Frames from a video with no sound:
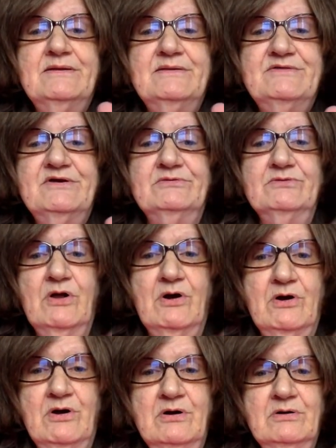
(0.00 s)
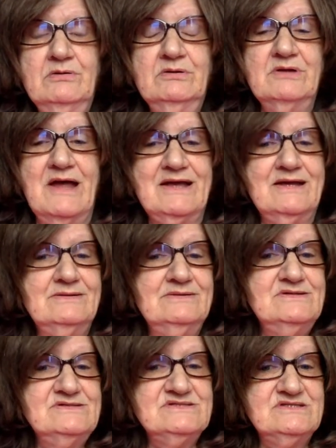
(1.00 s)
They're long, like at
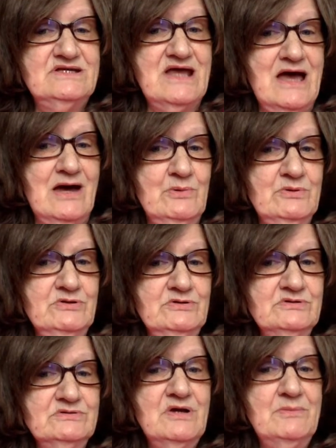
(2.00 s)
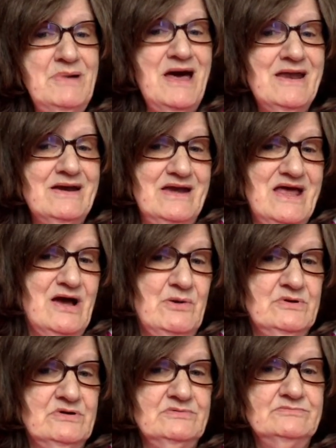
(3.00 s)
least an hour, about an
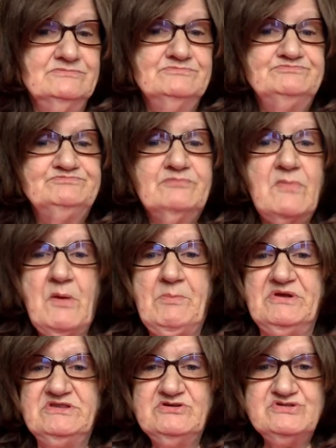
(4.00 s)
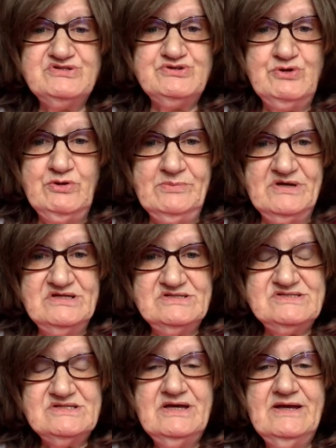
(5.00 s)
hour. But they're
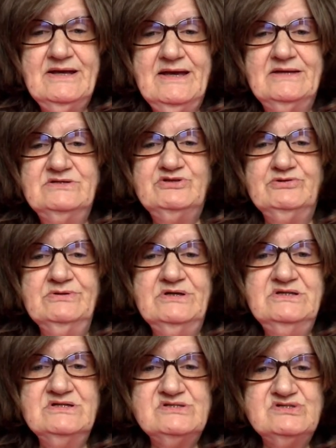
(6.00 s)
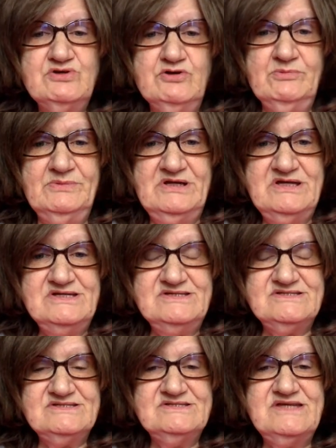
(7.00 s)
sermons. And during the sermon,
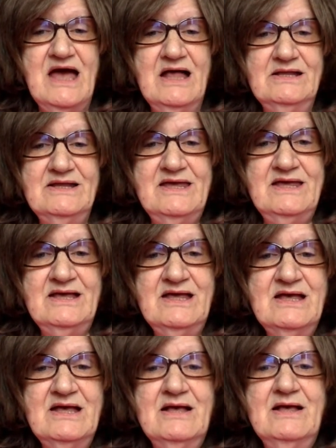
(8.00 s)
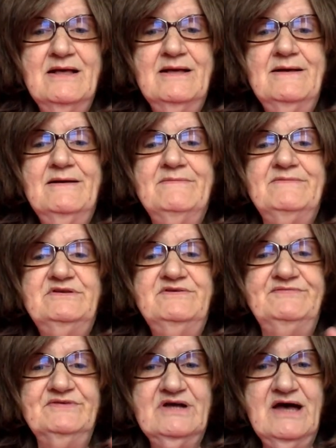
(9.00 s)
he's telling the
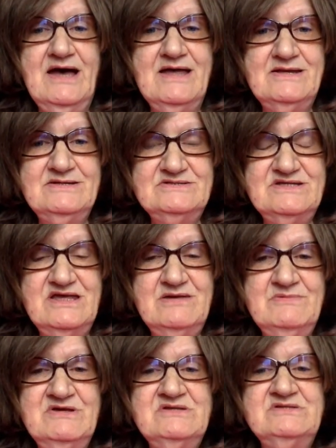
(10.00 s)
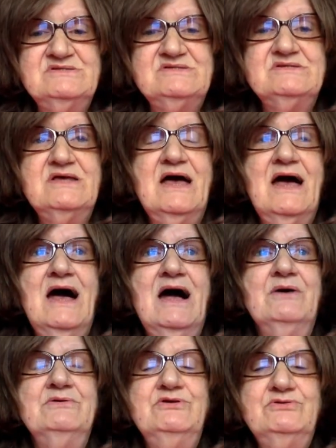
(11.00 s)
different kind of demons,
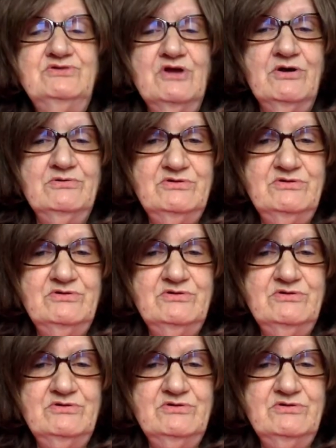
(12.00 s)
how you'd know